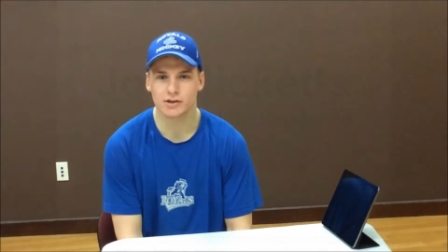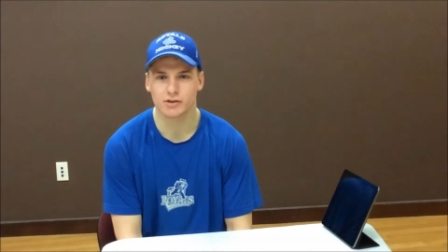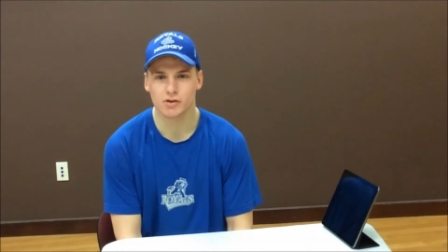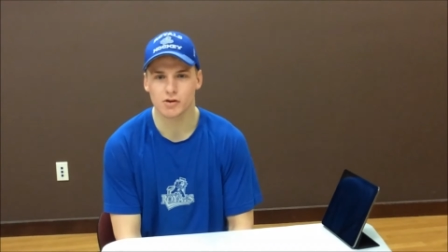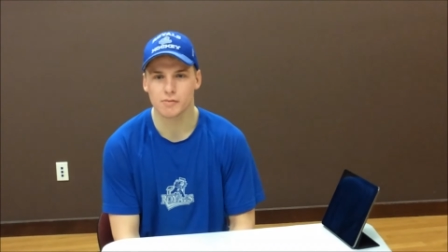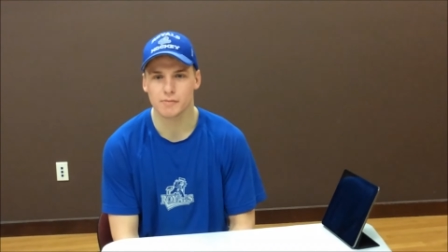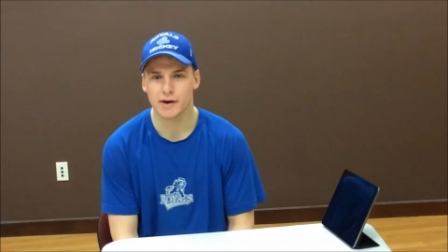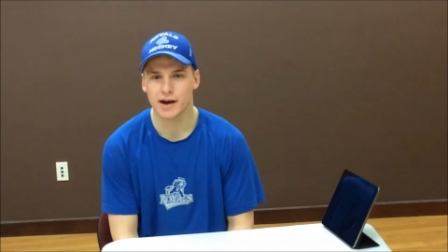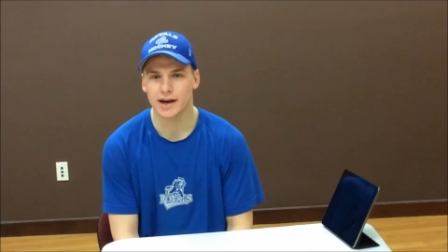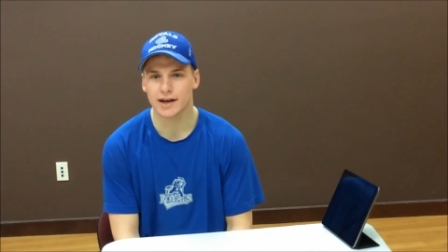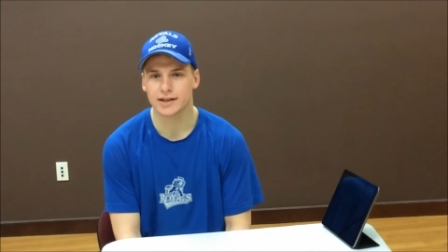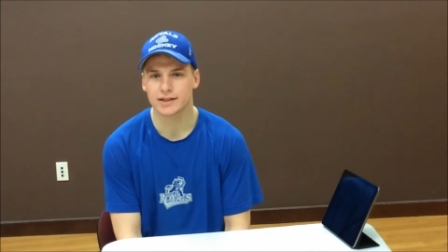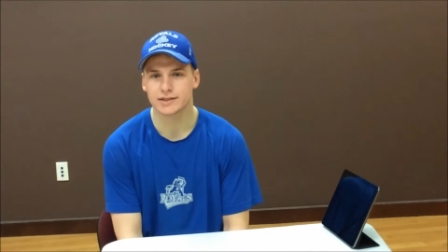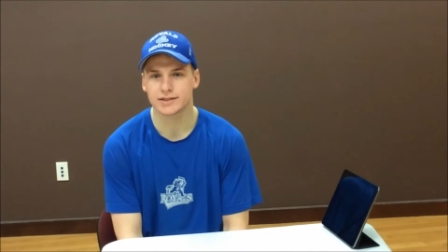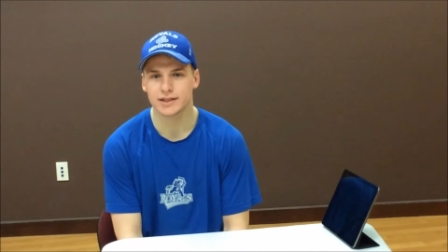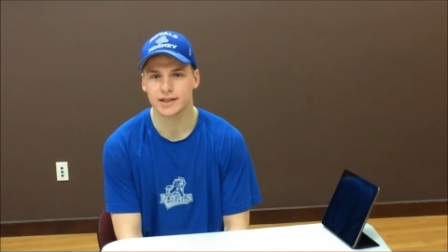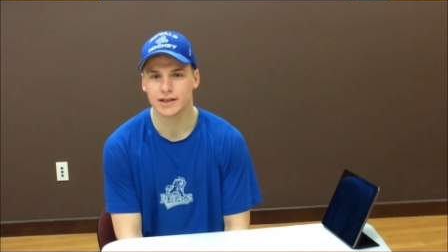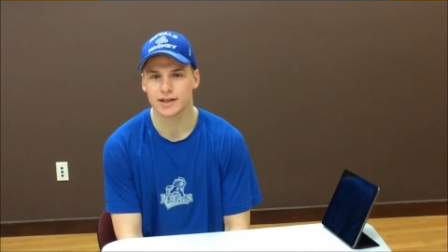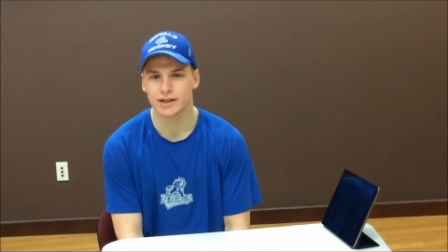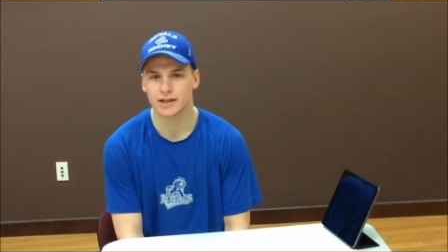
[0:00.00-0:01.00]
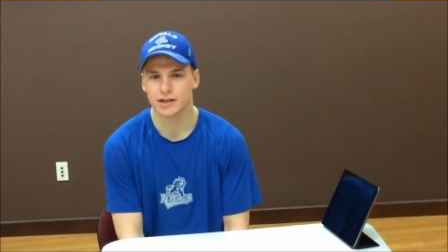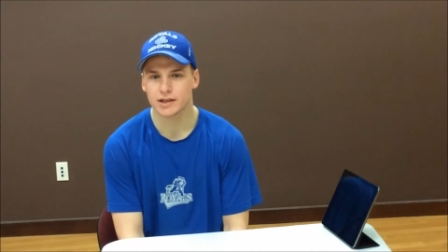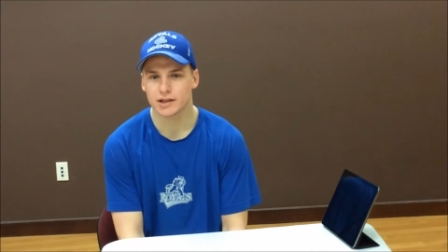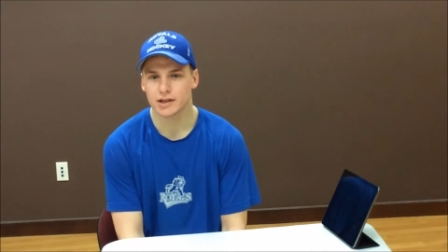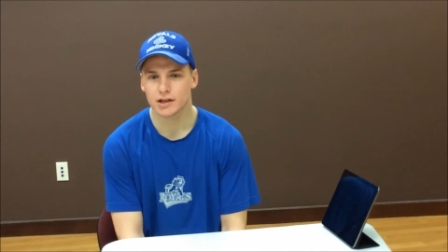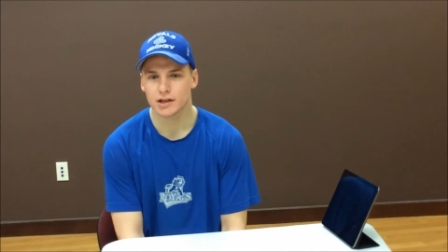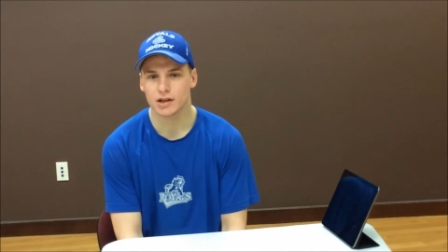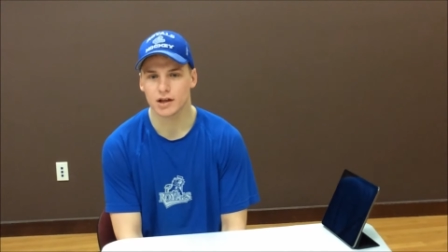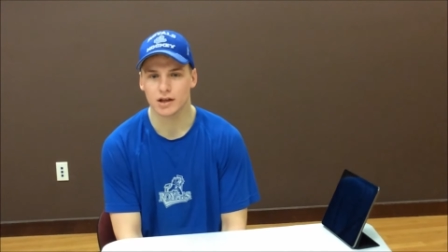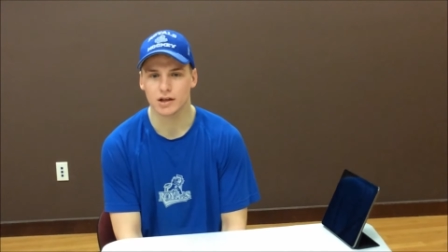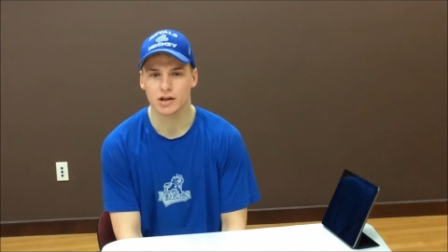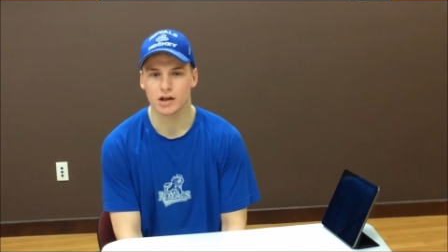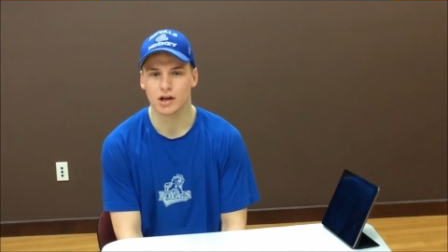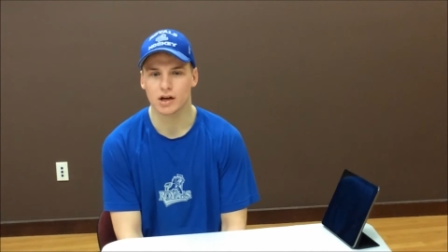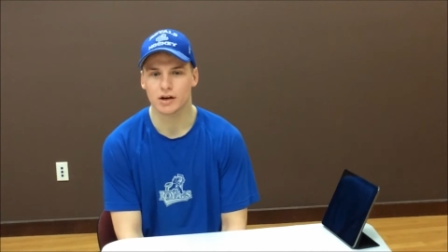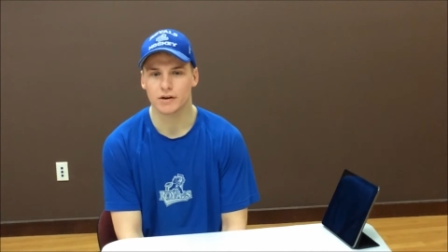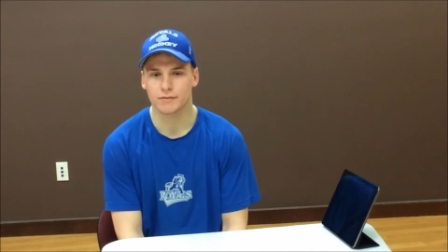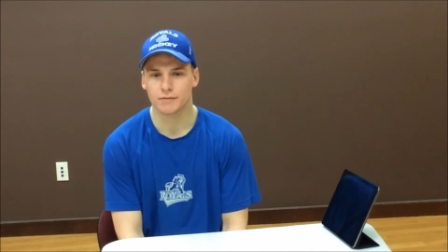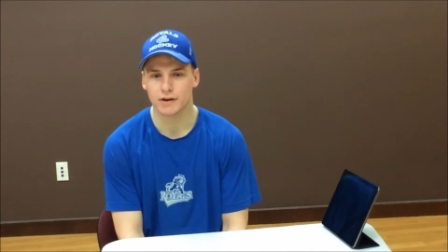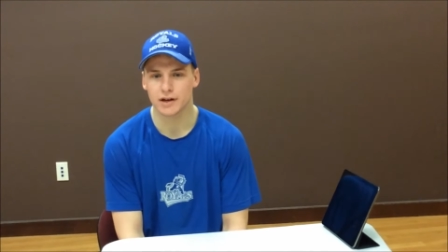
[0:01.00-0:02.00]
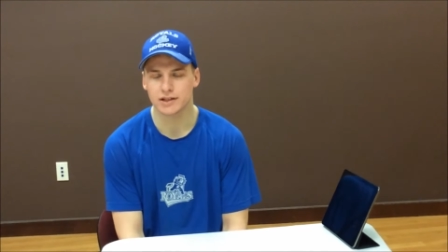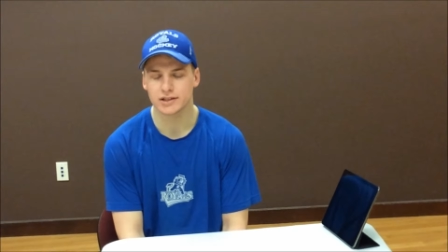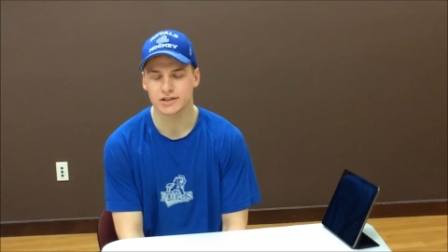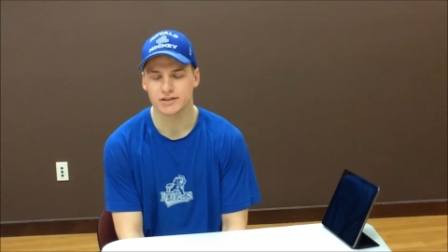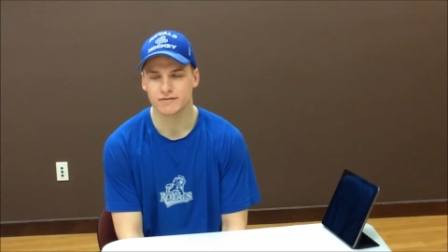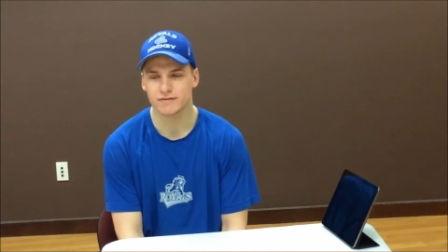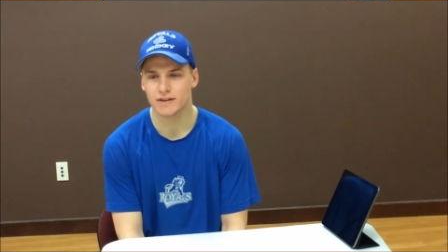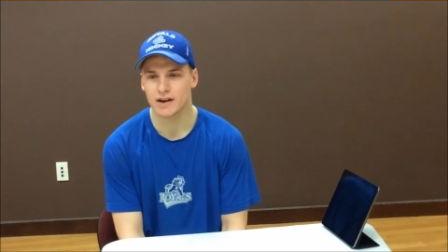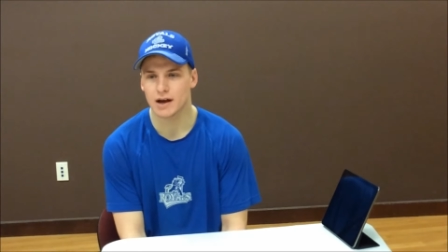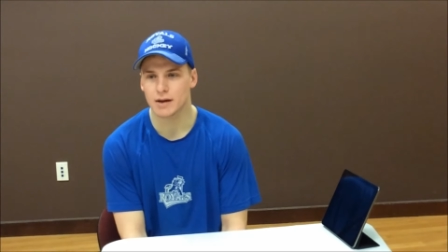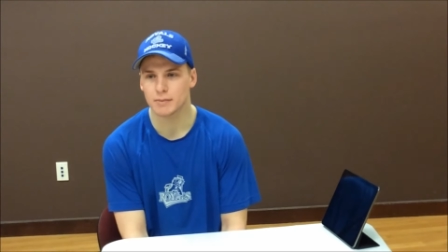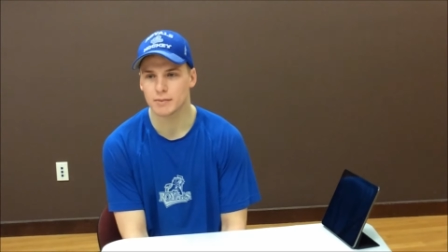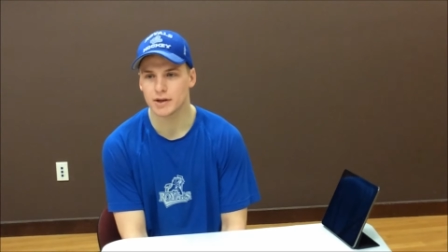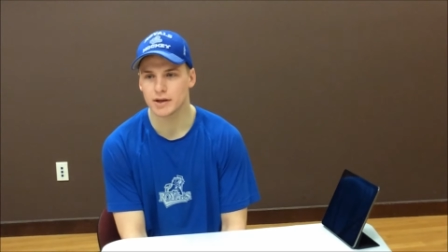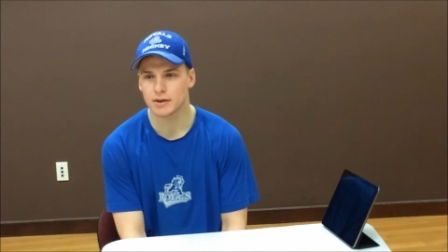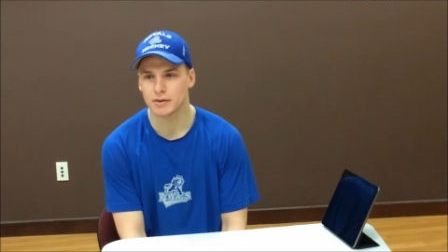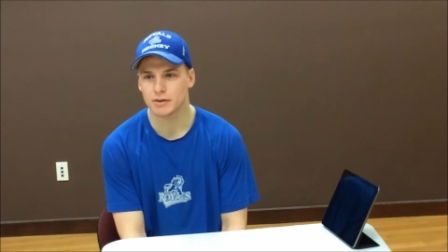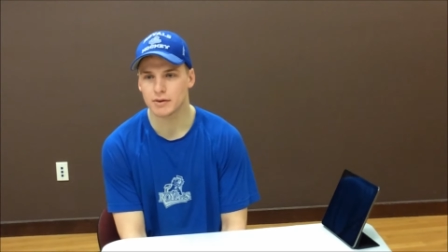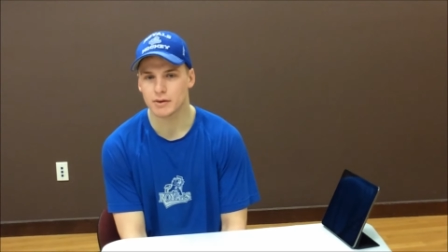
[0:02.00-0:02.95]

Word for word: you know, going back, seeing a, a, lot of friends and family